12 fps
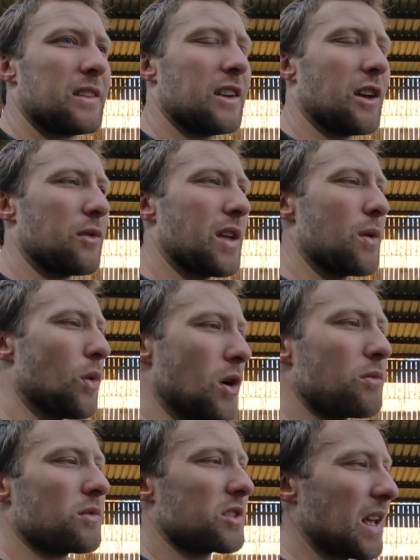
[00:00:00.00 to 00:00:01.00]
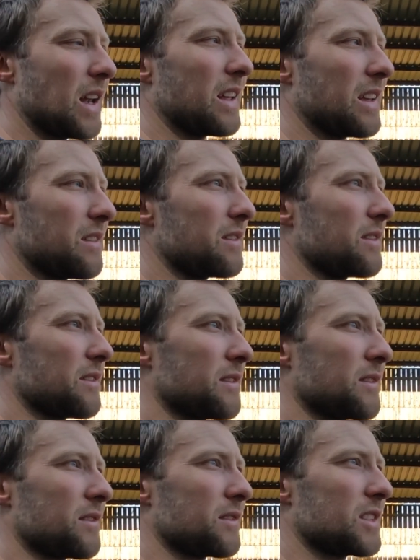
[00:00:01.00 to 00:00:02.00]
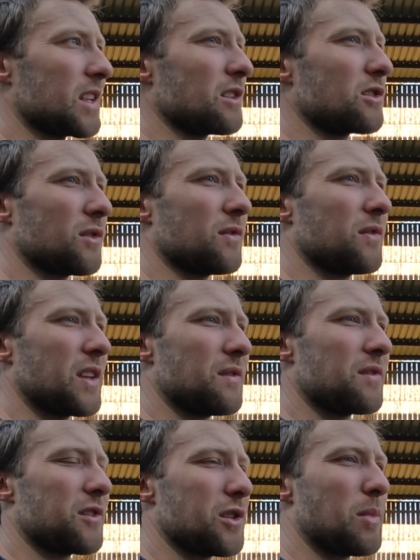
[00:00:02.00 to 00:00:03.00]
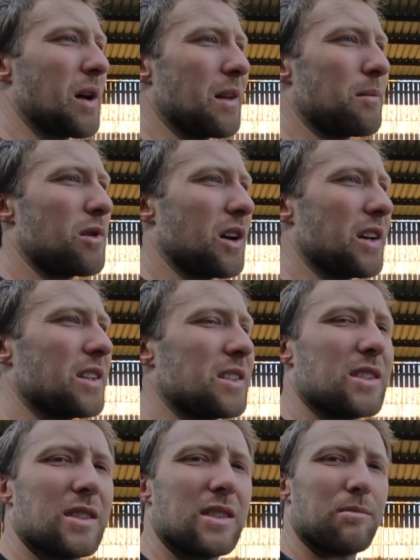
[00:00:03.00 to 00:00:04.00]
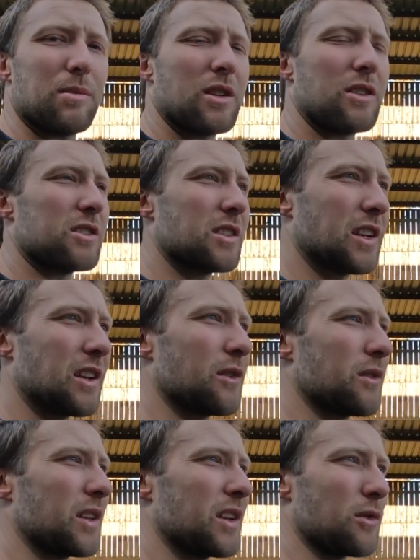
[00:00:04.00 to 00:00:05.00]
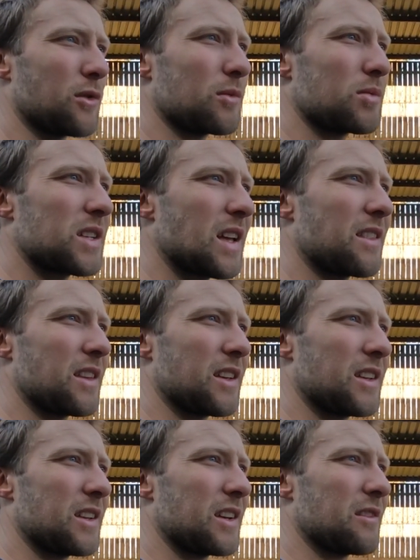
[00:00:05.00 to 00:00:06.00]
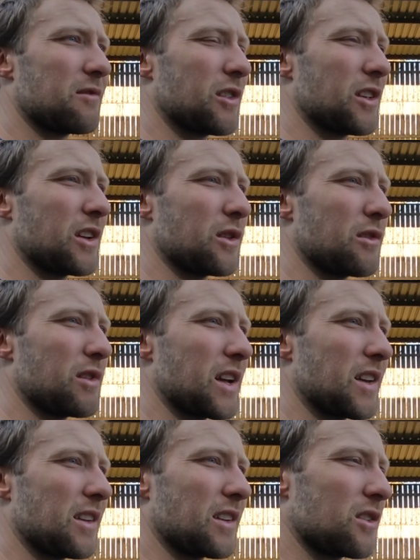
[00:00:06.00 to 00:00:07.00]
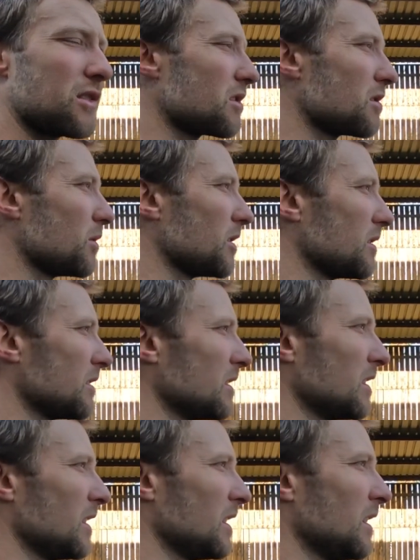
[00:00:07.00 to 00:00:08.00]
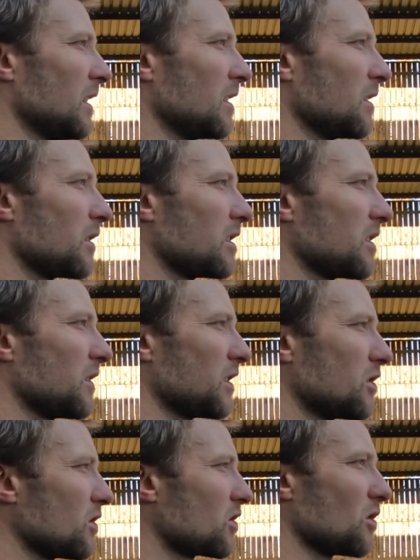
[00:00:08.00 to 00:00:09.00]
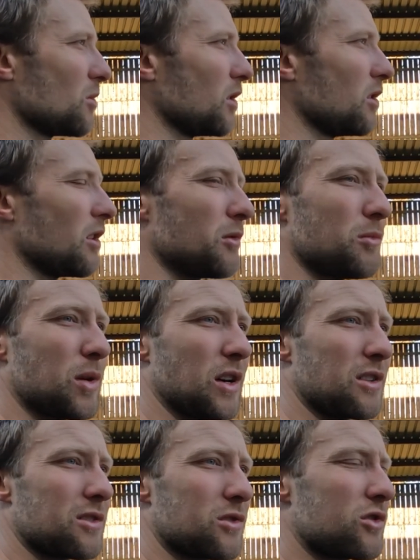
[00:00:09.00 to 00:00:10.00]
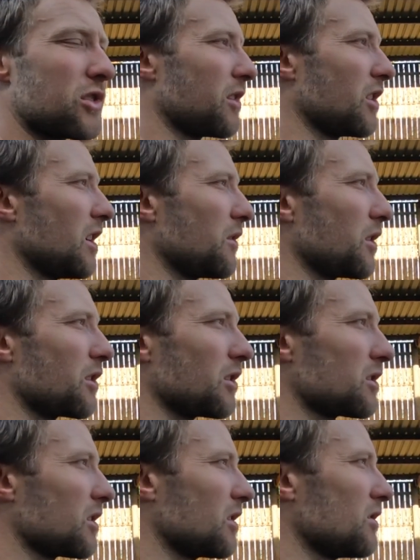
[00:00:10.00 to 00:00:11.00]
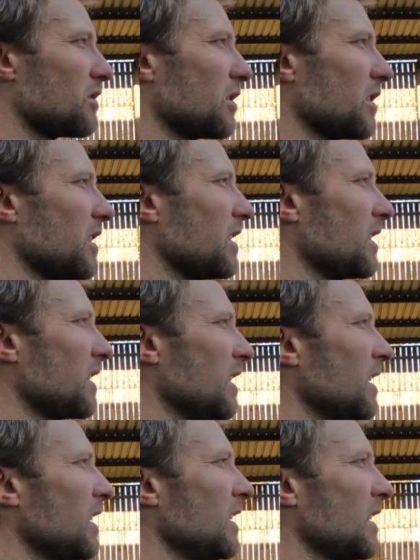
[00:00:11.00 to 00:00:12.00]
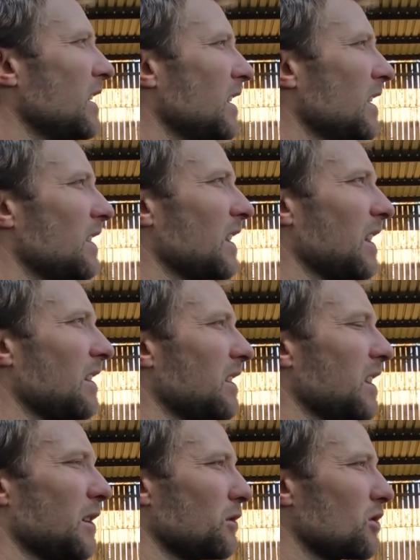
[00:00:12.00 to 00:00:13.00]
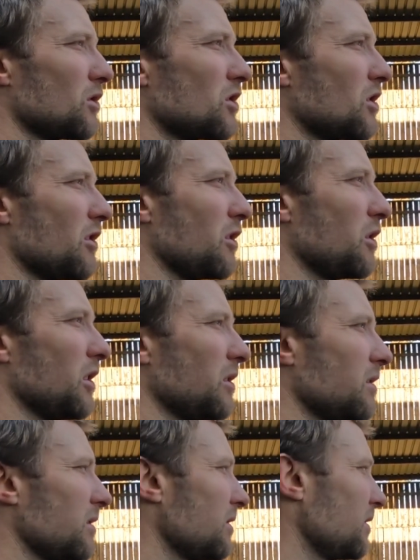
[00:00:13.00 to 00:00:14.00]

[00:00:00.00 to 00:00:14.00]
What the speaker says: they won't sell something for a bad price, because they know they don't want to upset the regular customer. Whereas if it's just some unknown person who's driven halfway across the country, then they'll just screw you.